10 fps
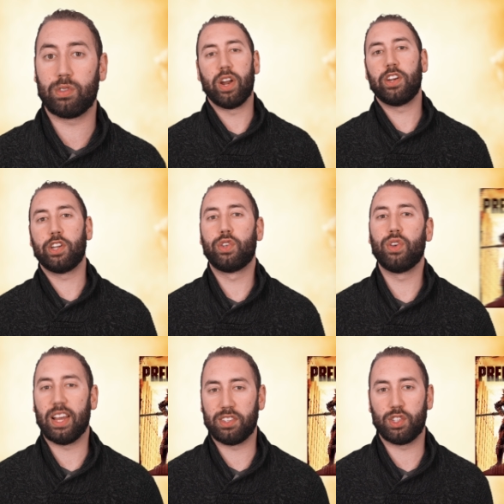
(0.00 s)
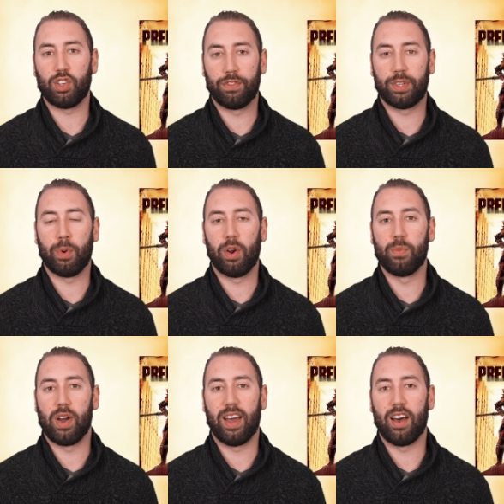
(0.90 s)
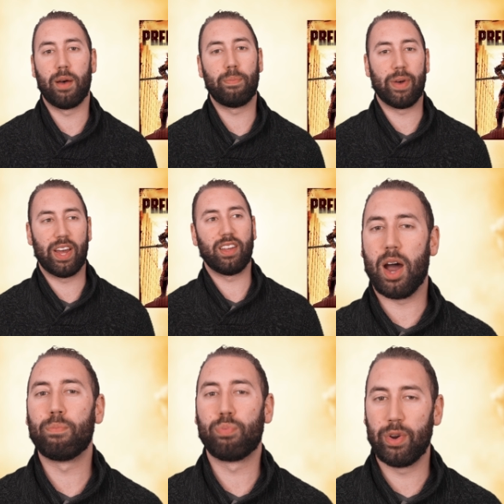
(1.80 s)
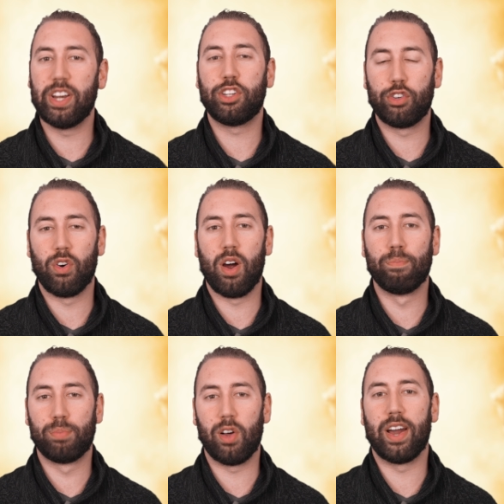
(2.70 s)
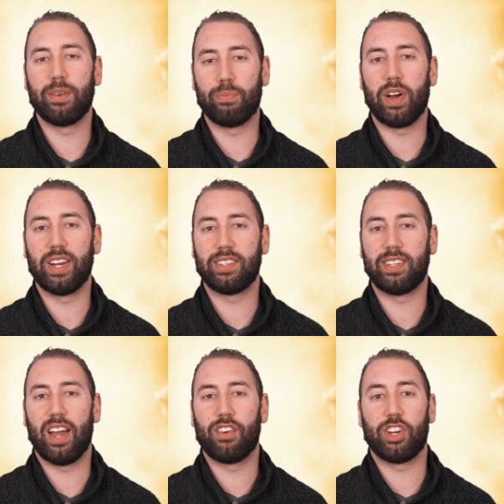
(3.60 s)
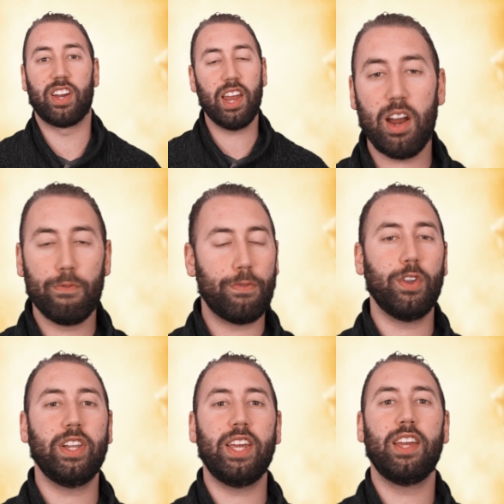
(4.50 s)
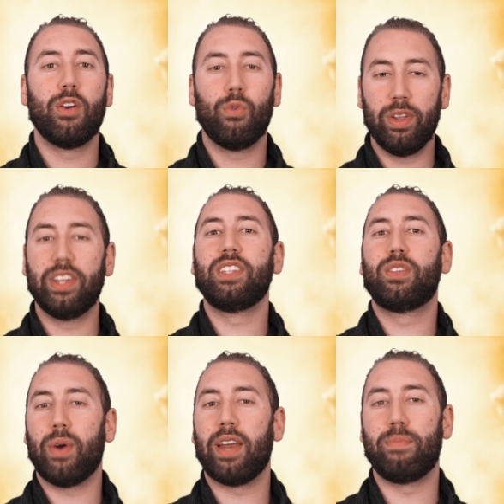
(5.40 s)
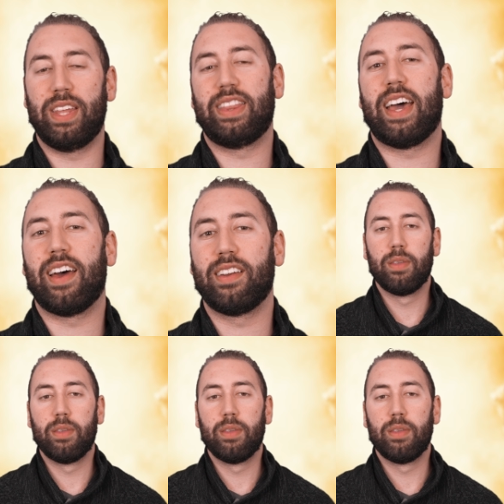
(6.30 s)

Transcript: Predator 2 has a soft spot in my heart, but I'm pretty sure I'm blinded by nostalgia, and I'm fully willing to admit that.